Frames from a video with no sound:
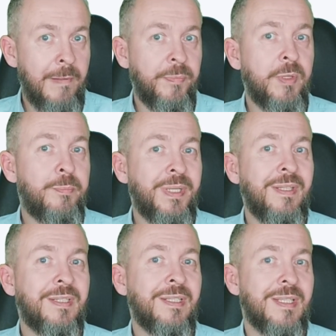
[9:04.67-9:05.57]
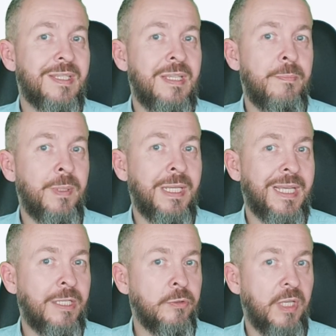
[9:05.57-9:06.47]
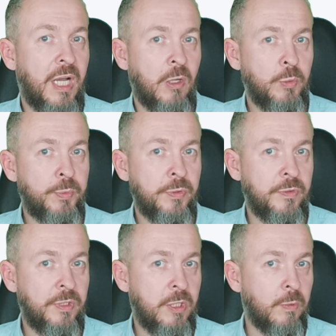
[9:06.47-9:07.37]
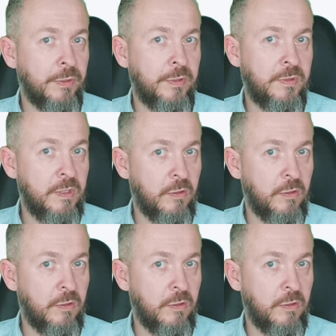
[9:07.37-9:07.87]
the printhead simply cannot output the quantity